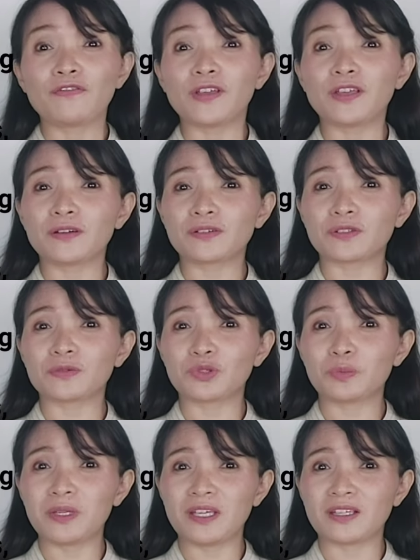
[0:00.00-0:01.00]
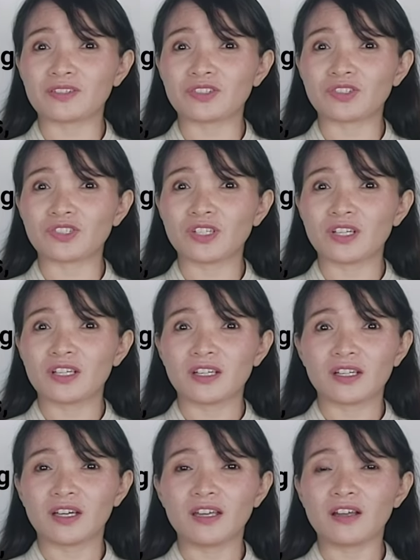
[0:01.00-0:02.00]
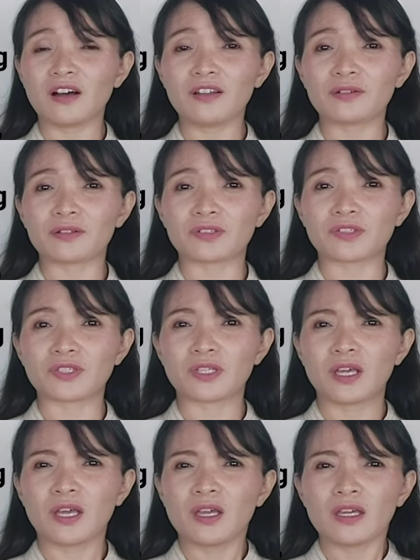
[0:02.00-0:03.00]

figures of speech, and others.